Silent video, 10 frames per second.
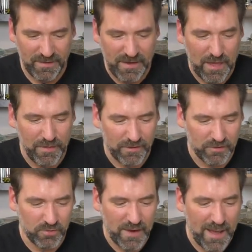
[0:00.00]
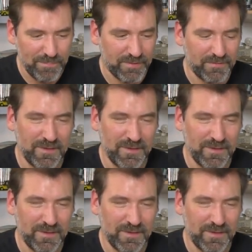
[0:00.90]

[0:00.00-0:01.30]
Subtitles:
leather crap